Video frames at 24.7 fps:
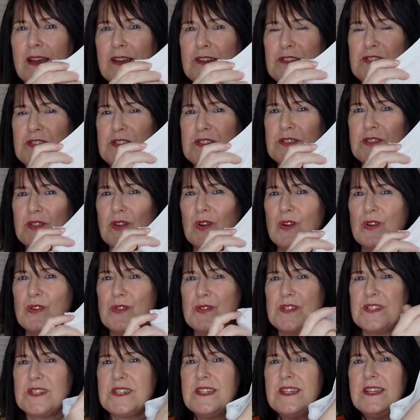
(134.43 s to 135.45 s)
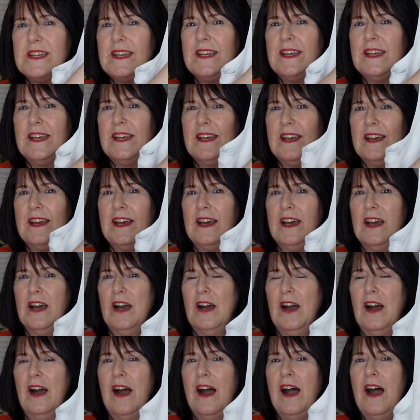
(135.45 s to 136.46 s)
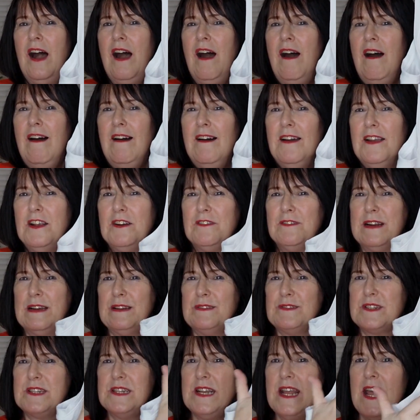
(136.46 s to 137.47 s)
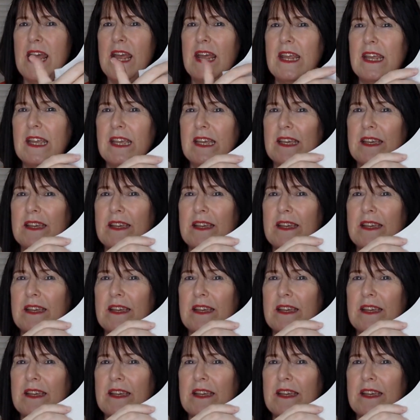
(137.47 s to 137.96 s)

she's got a high round neck.